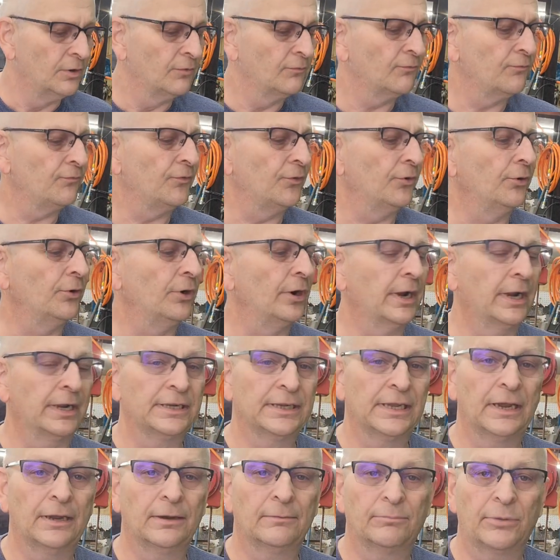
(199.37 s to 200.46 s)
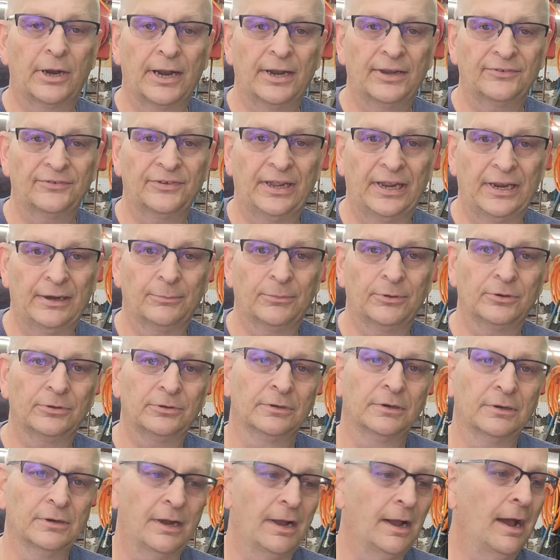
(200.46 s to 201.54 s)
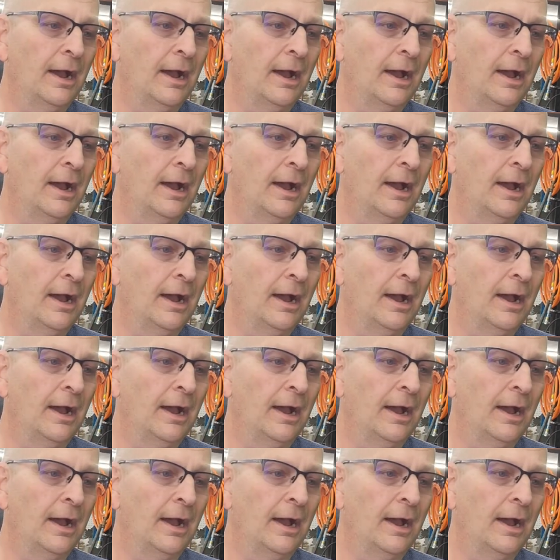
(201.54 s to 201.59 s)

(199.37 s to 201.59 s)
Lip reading: for a brass hammer,